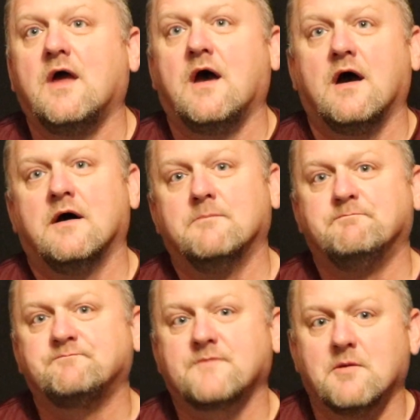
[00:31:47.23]

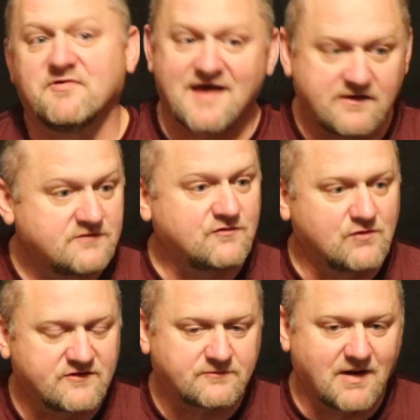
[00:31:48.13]
But that is the
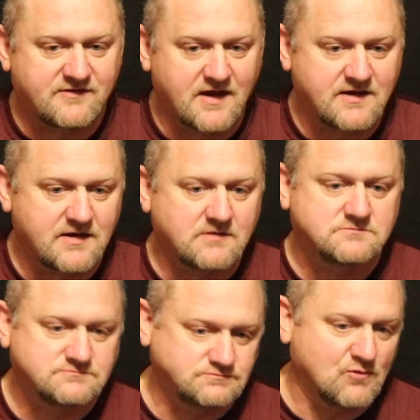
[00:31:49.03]
risk by
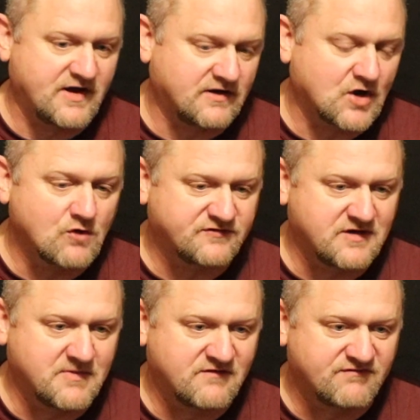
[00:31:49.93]
waiting to go see
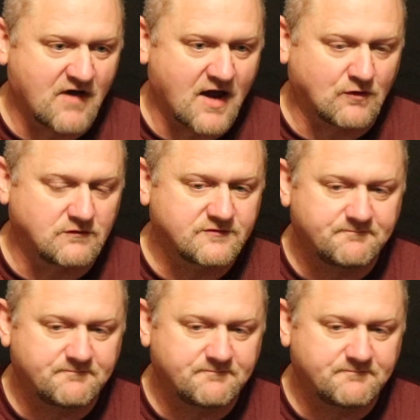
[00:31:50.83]
them in finals.